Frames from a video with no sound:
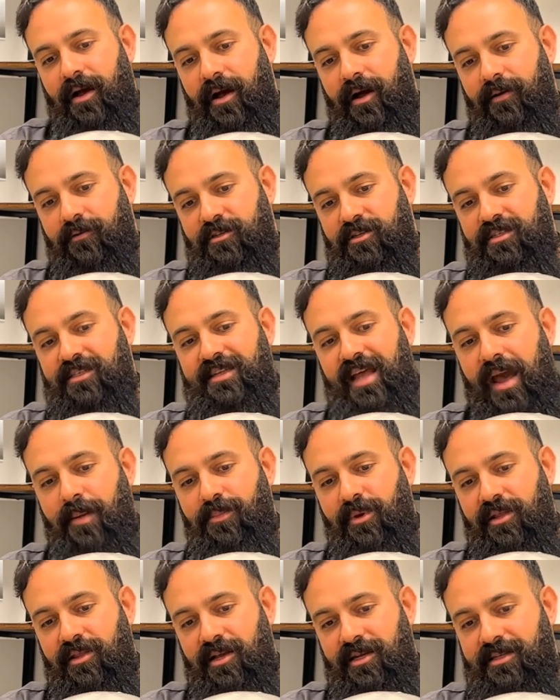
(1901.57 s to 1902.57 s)
Um, so
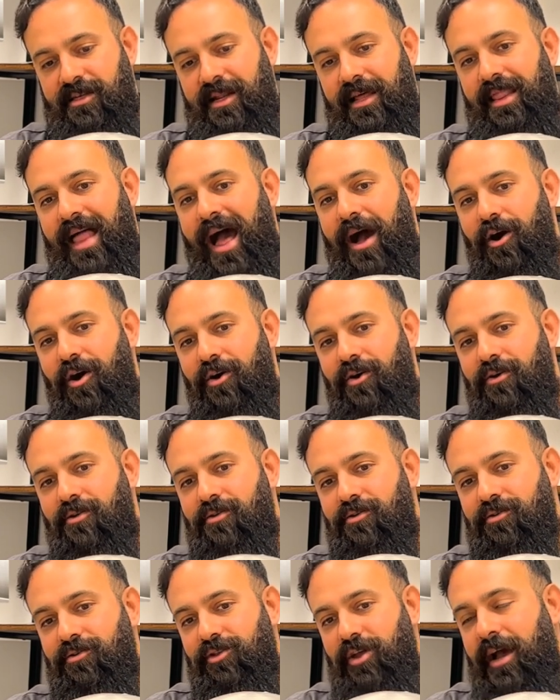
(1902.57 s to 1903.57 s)
stamping doesn't
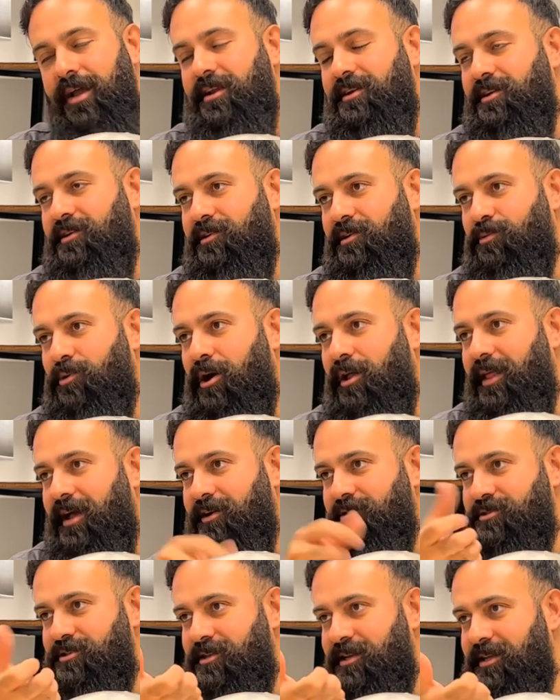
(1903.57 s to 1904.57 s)
allow 90 degree wall
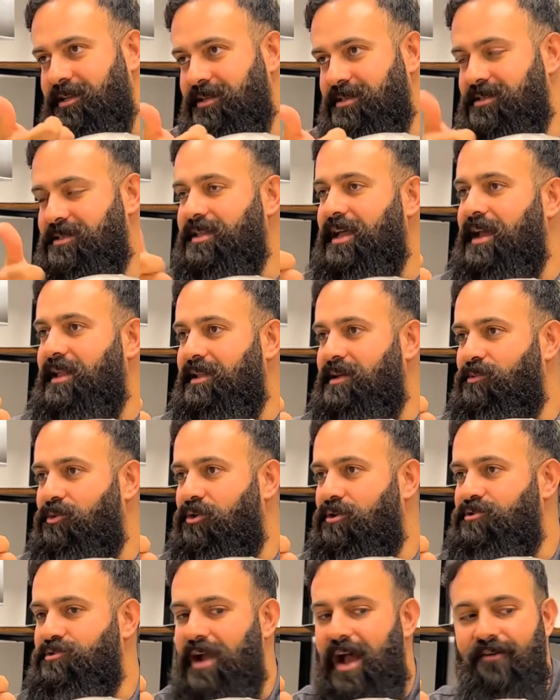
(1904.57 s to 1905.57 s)
angles. You need a slightly
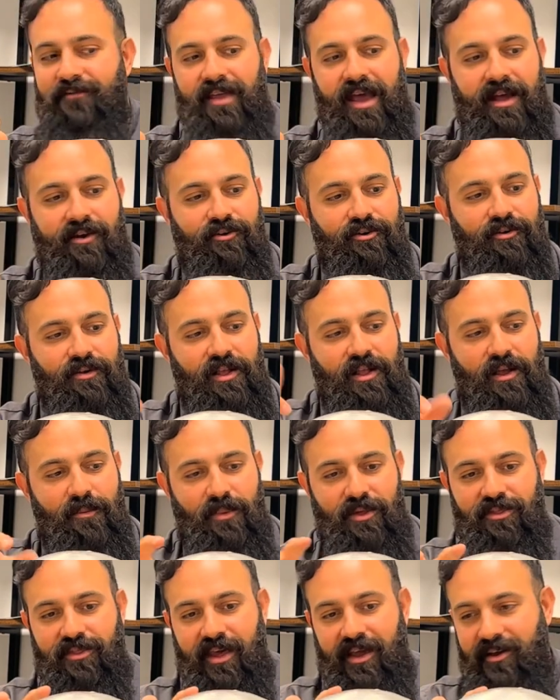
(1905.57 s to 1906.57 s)
more draft mm angle.
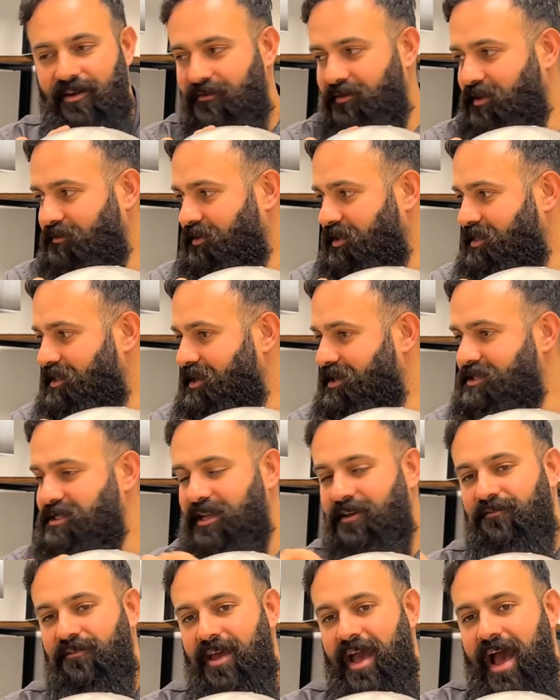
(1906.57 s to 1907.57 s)
But think of even this
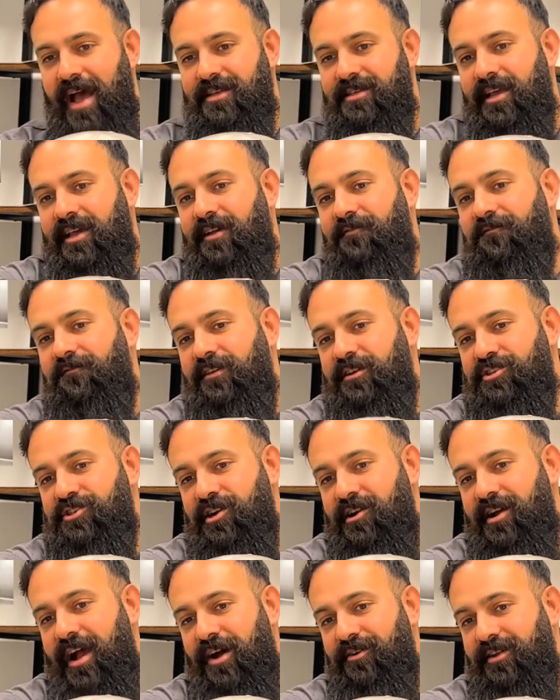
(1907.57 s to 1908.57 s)
if you had like a
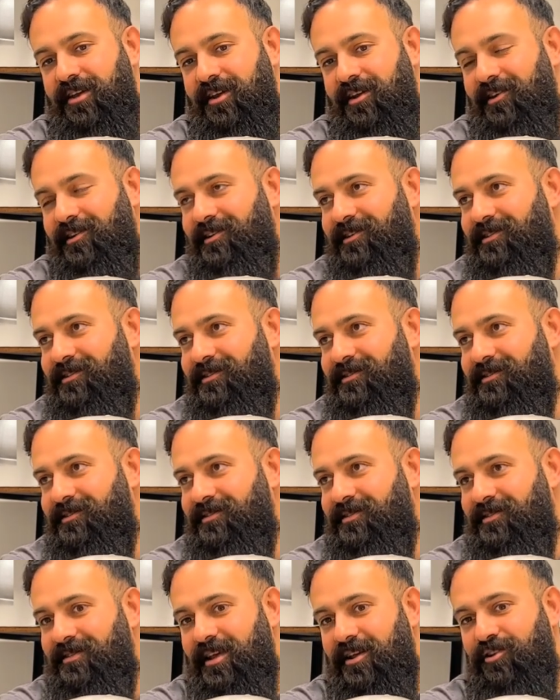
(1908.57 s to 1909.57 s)
feature out here
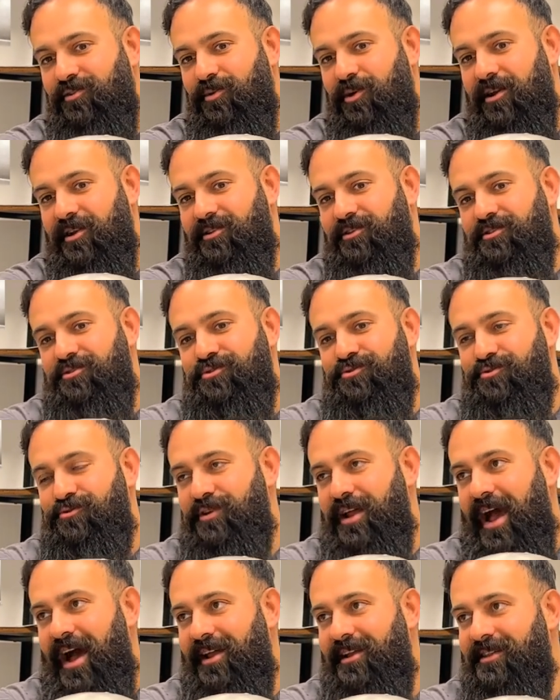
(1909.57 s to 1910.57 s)
that you wanted to
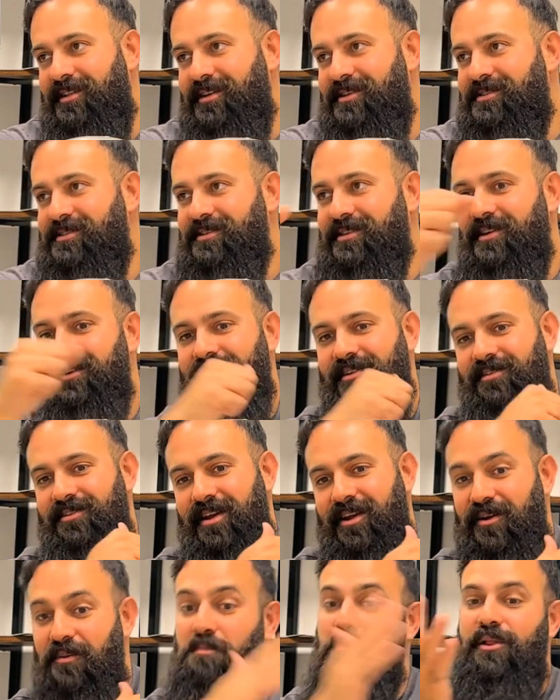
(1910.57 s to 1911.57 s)
extrude out of this, yeah.
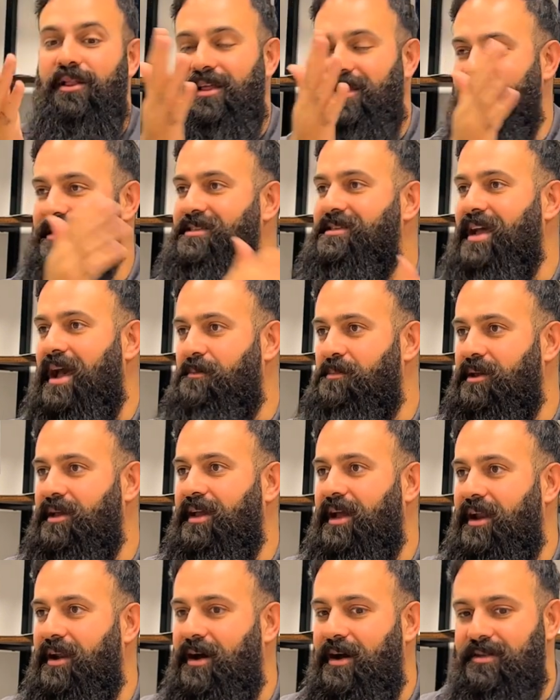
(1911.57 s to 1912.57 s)
then completely stamping
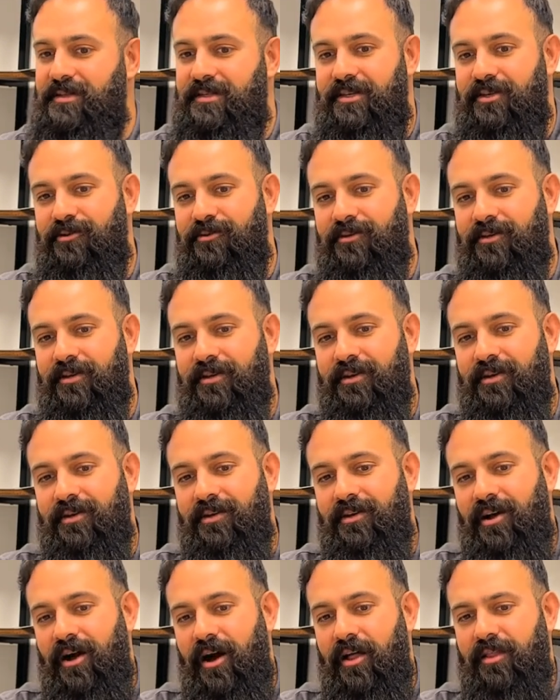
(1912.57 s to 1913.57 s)
cannot do.
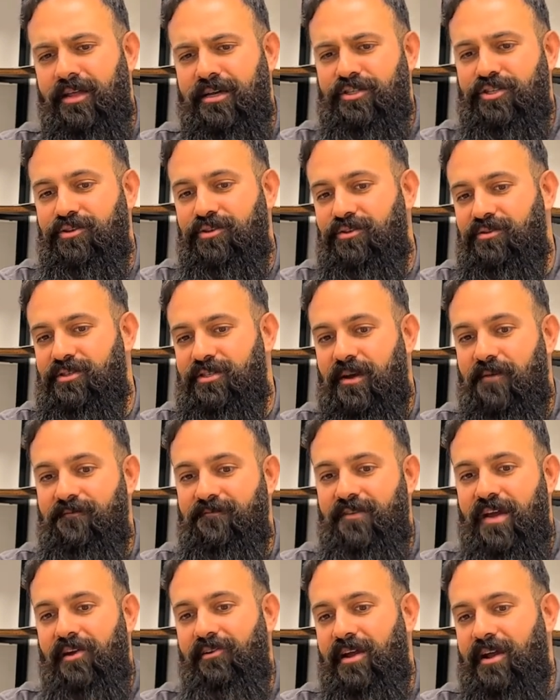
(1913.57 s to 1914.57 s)
Unless you do
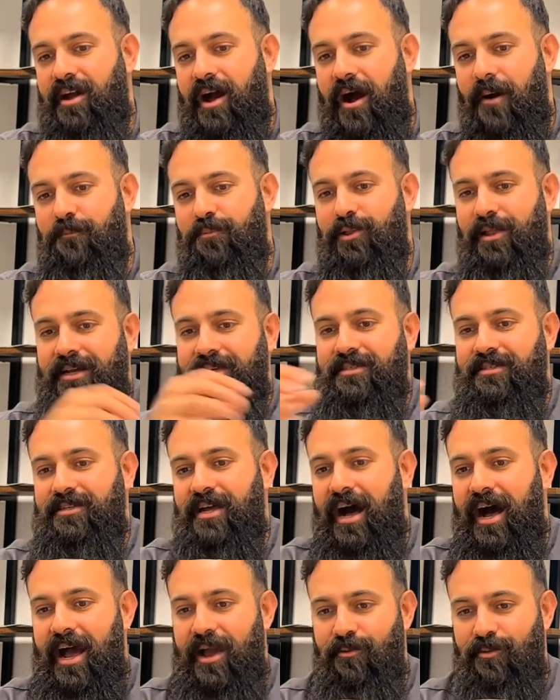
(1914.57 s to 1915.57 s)
some very complex
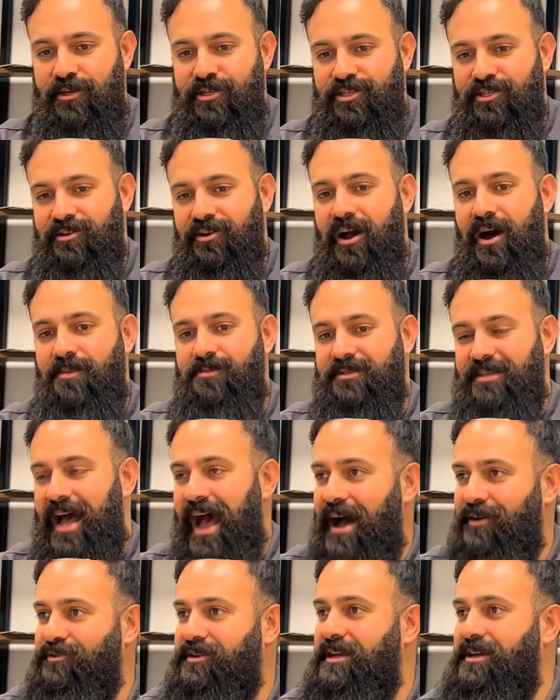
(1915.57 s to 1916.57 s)
die which comes
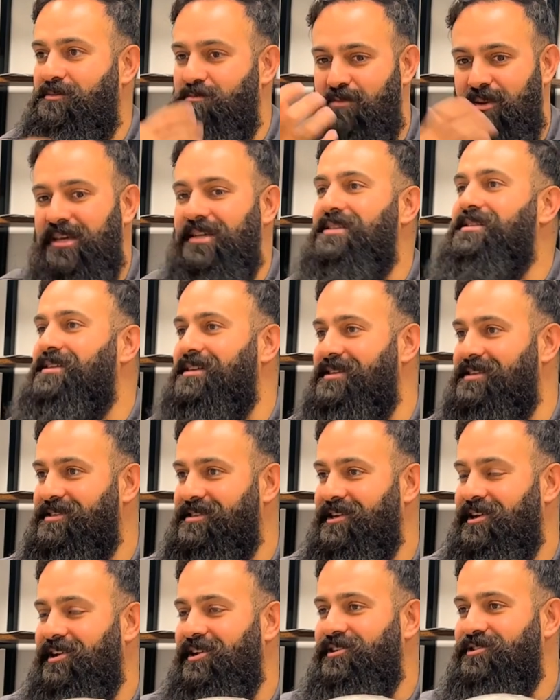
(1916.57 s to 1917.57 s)
out in
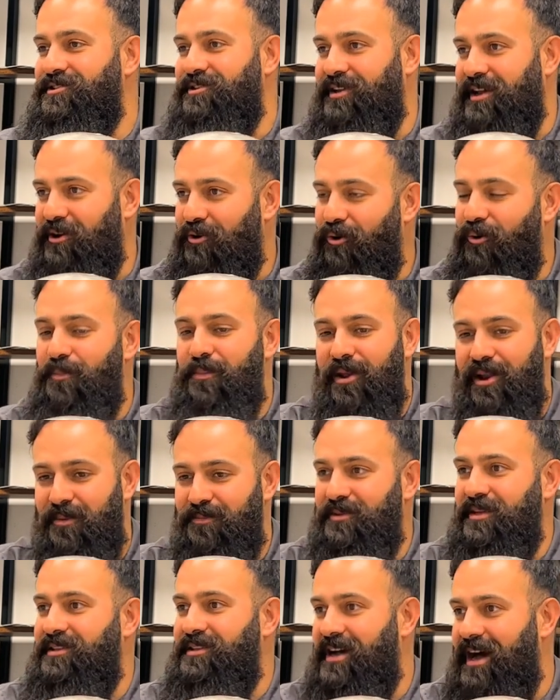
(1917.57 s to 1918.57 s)
pieces. So you can open
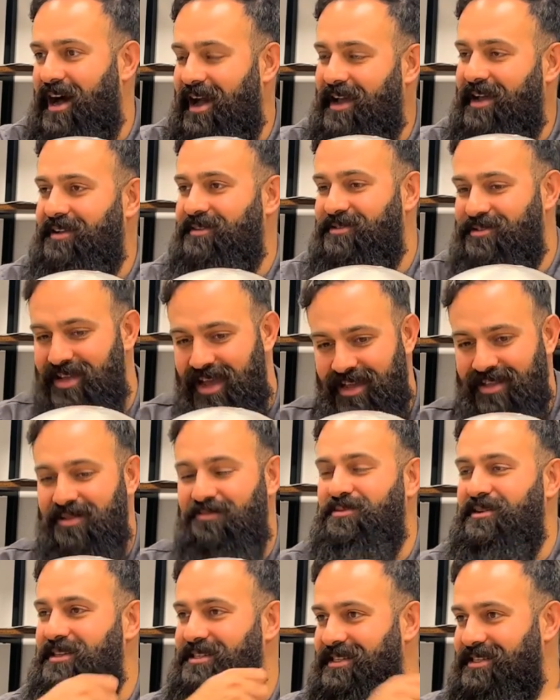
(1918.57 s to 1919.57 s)
up the die and take the
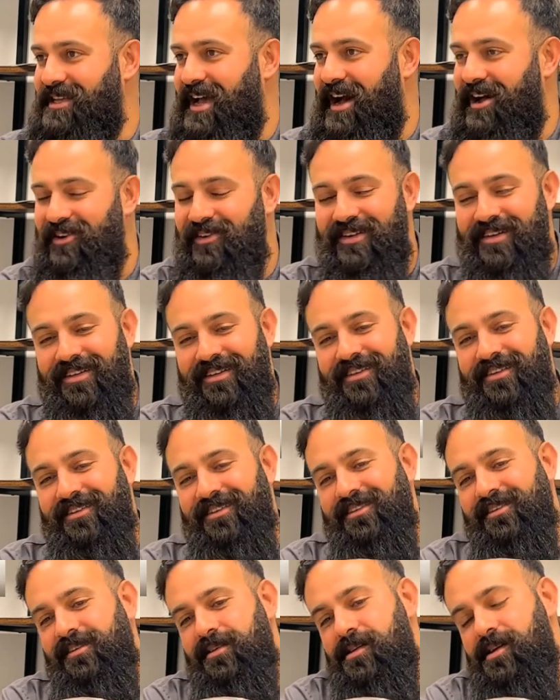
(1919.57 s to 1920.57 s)
pieces out. Yeah.
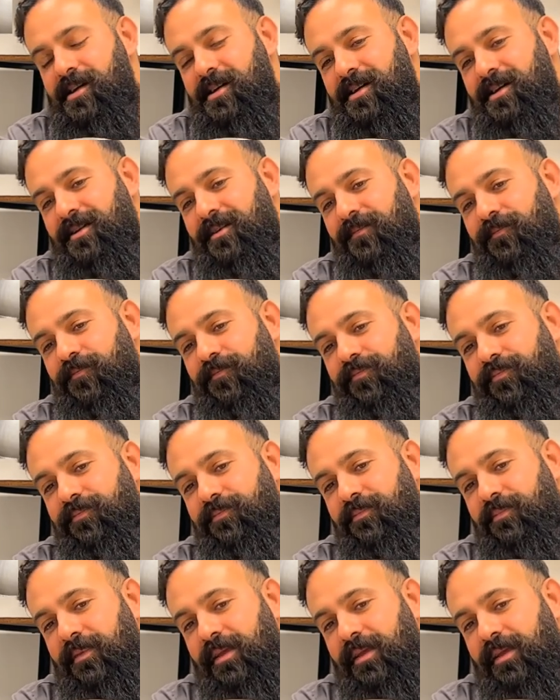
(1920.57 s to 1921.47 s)
Um,